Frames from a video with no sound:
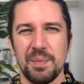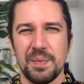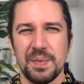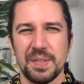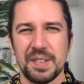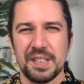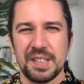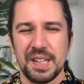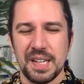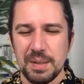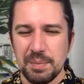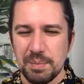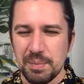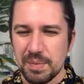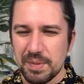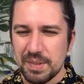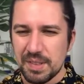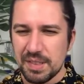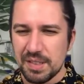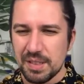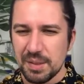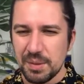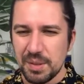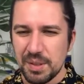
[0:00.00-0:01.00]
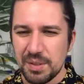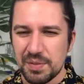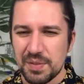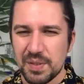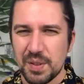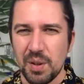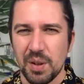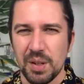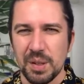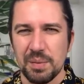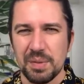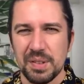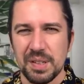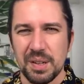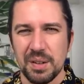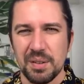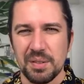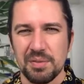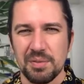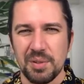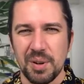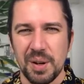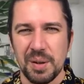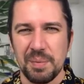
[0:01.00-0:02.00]
seem to have got
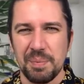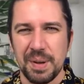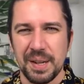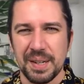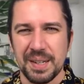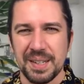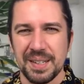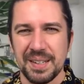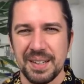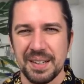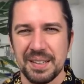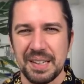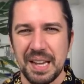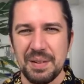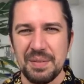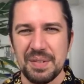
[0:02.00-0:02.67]
themselves right back in there.